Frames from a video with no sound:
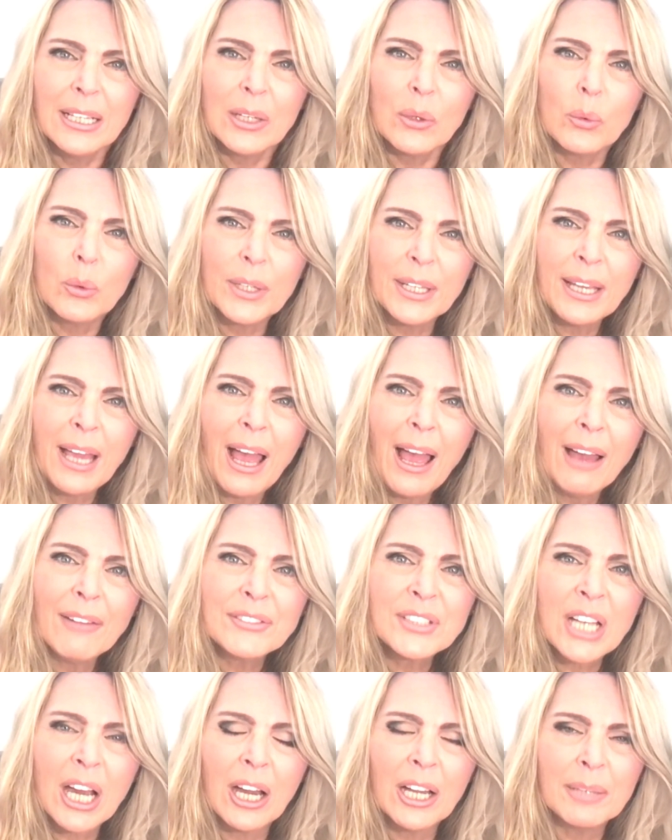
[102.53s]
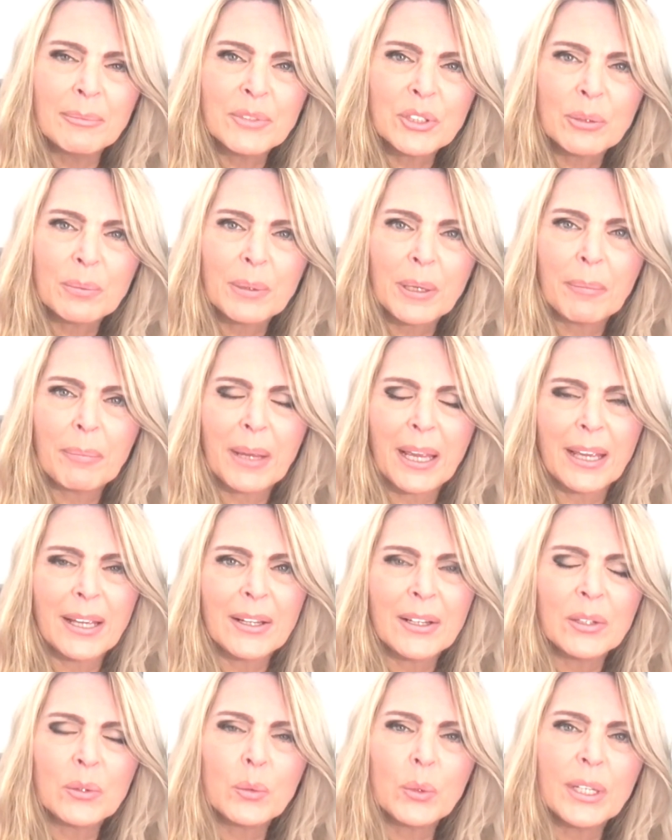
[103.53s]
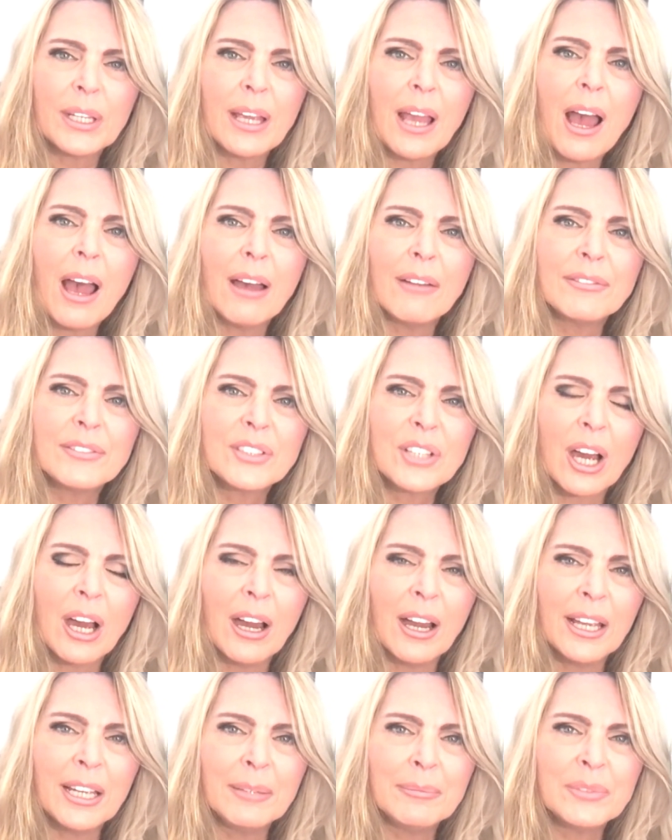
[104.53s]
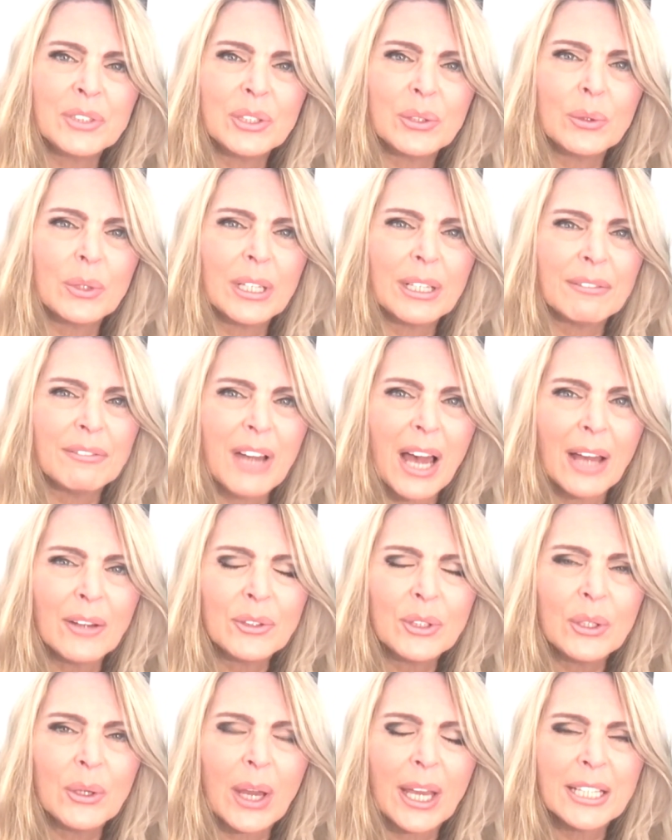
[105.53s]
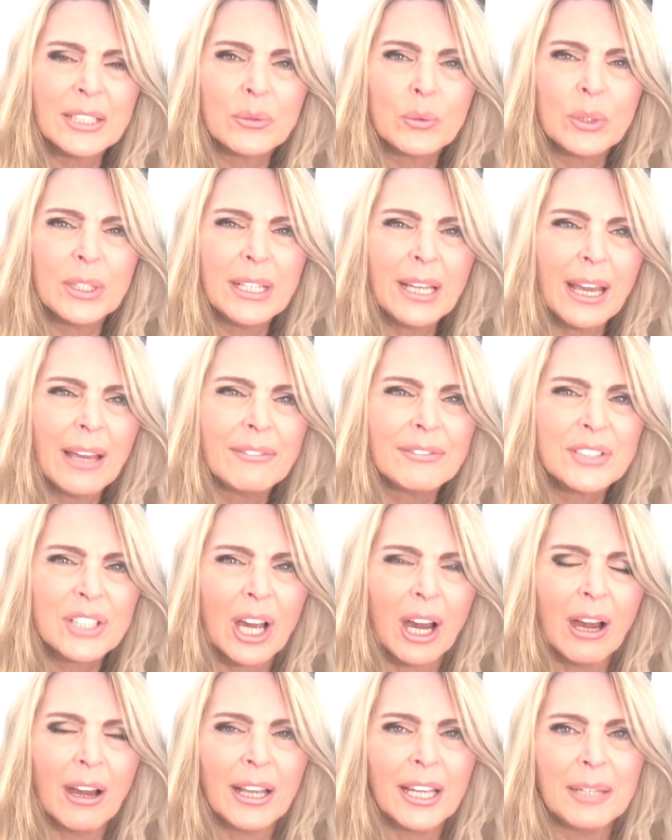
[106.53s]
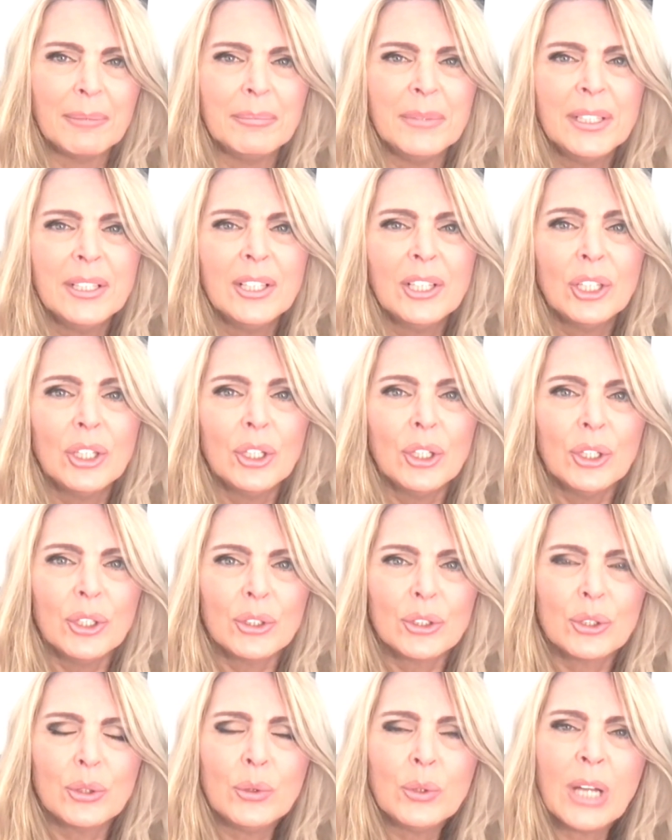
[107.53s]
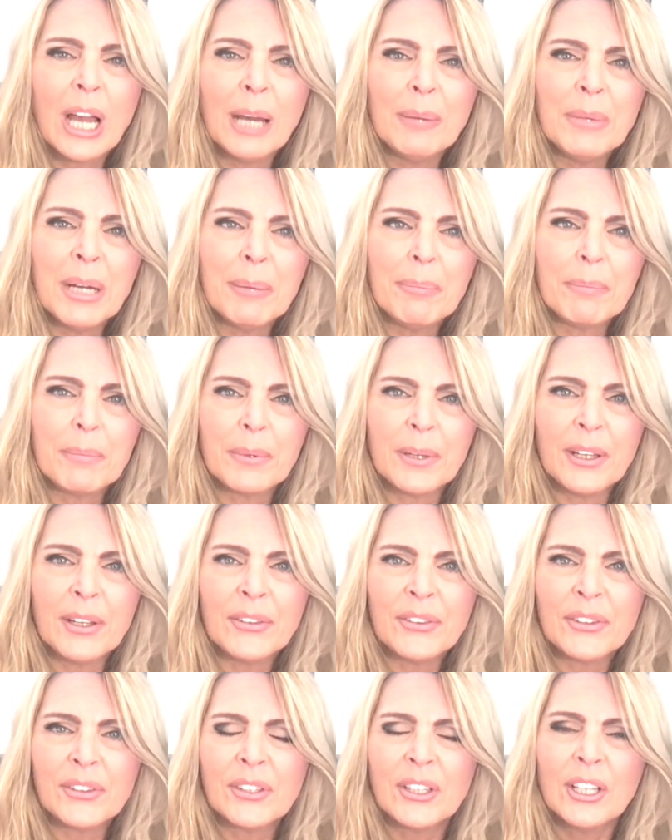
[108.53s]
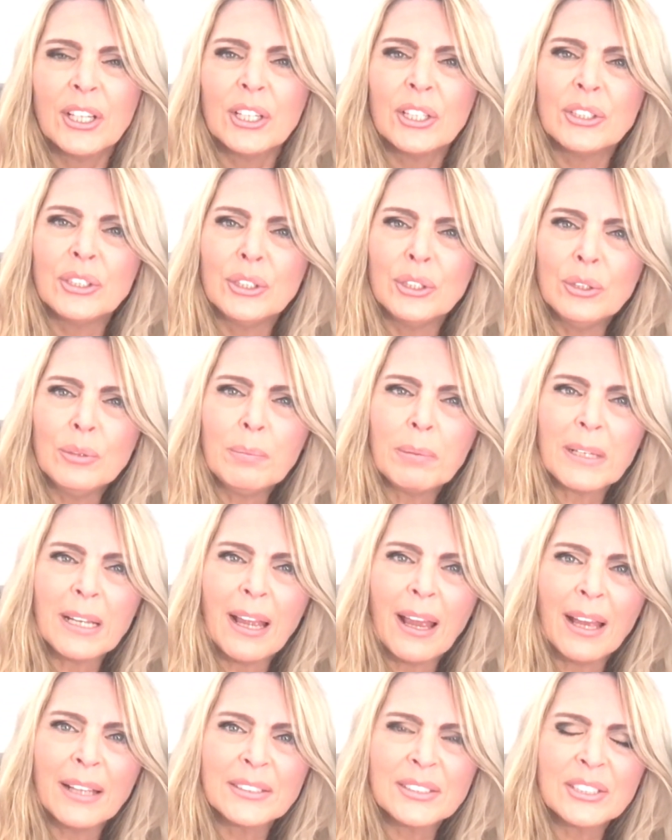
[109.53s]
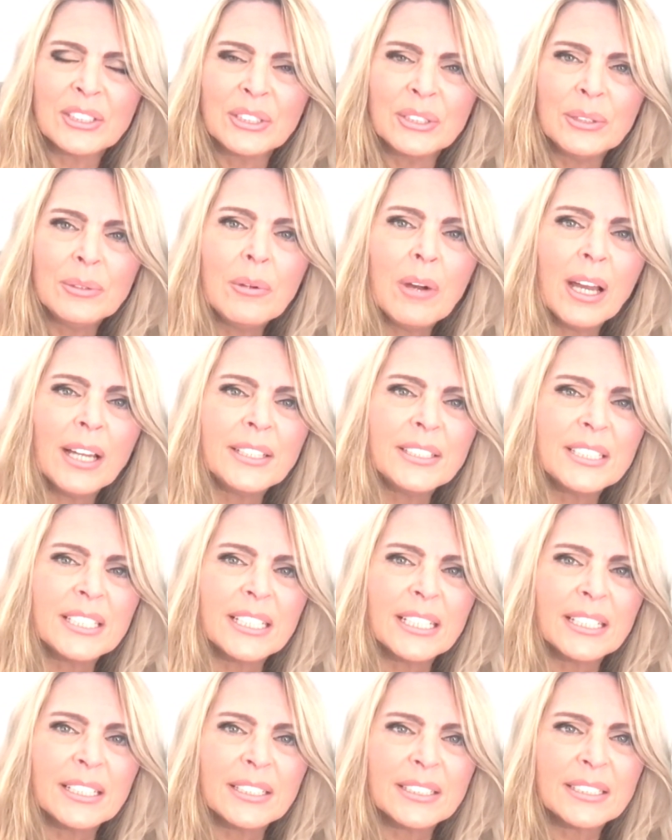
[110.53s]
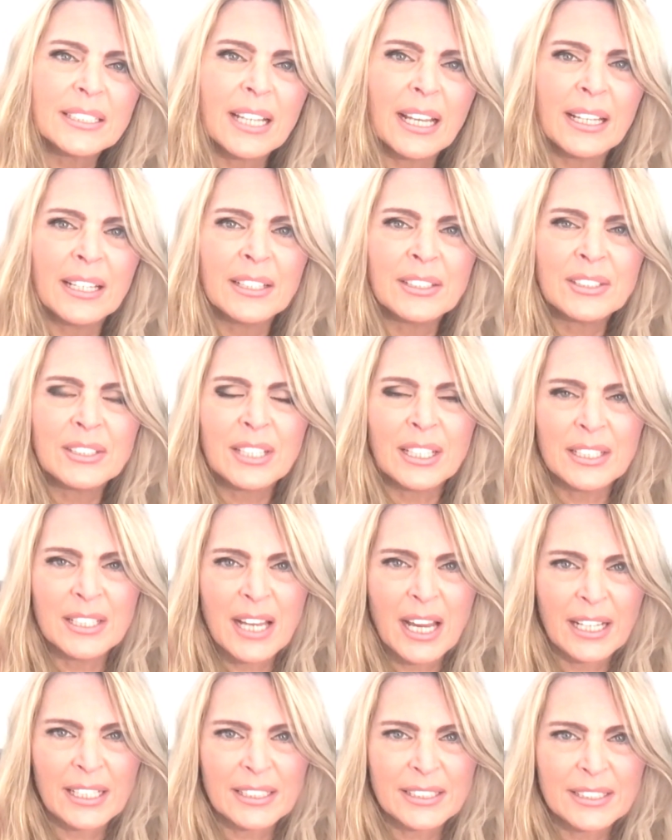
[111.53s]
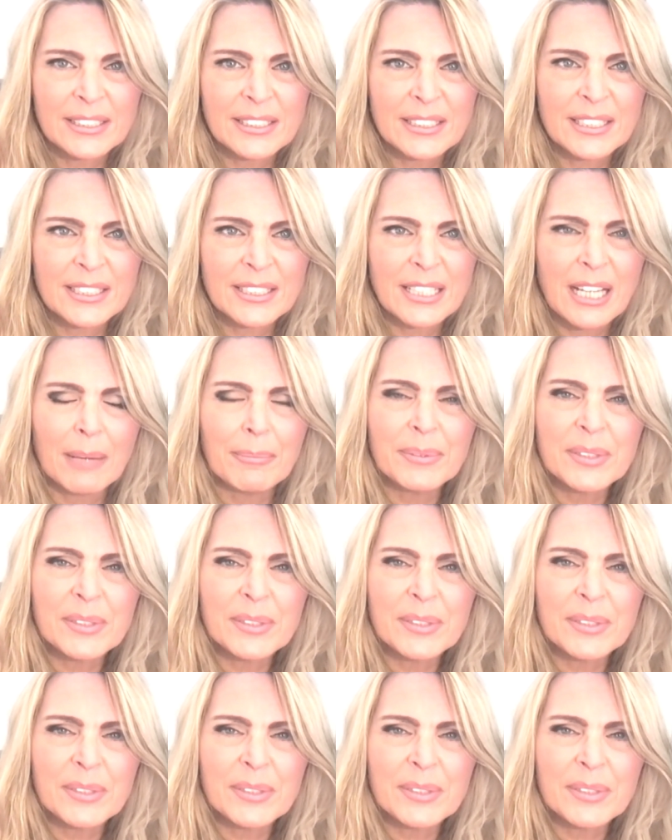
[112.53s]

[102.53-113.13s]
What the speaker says: We have time to prepare, we have time to evaluate, we have time to come up with new plans, new ideas, and the next step.